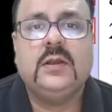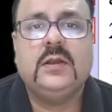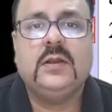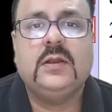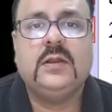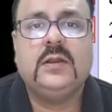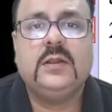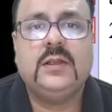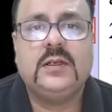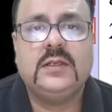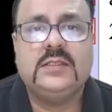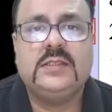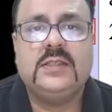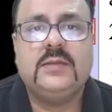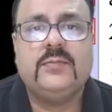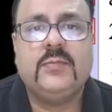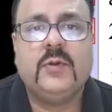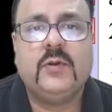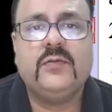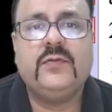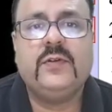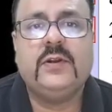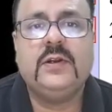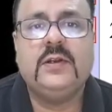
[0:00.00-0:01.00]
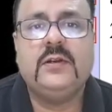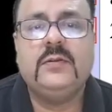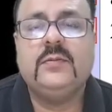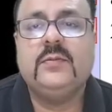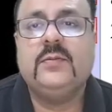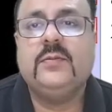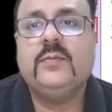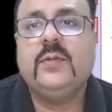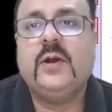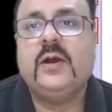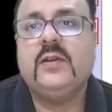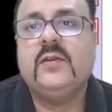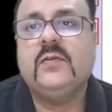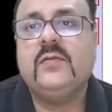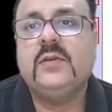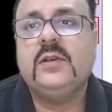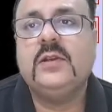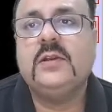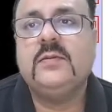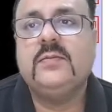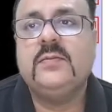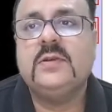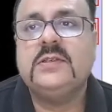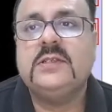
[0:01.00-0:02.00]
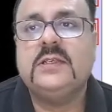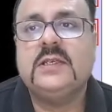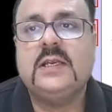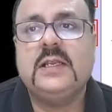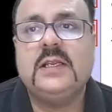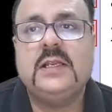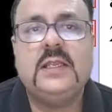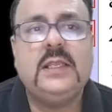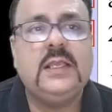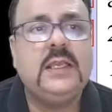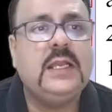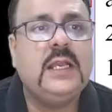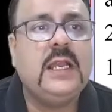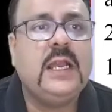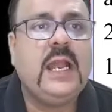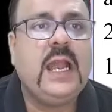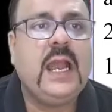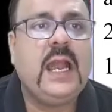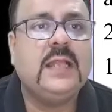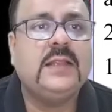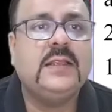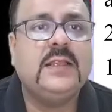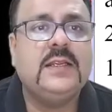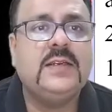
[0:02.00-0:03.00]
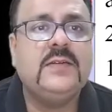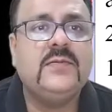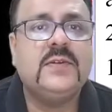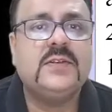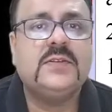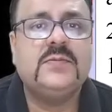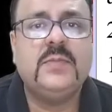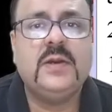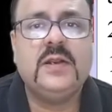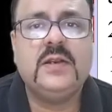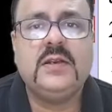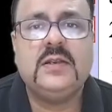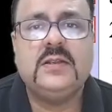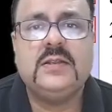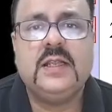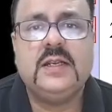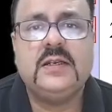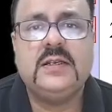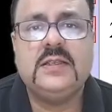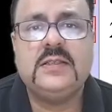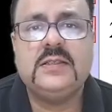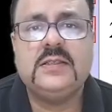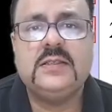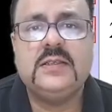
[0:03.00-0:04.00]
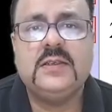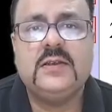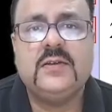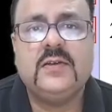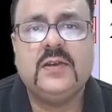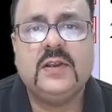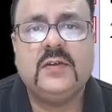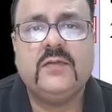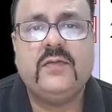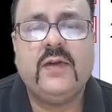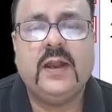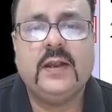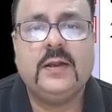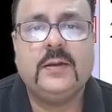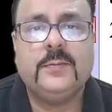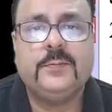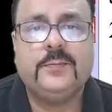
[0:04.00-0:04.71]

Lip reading: that is the profit per unit basically, and the investment that is required.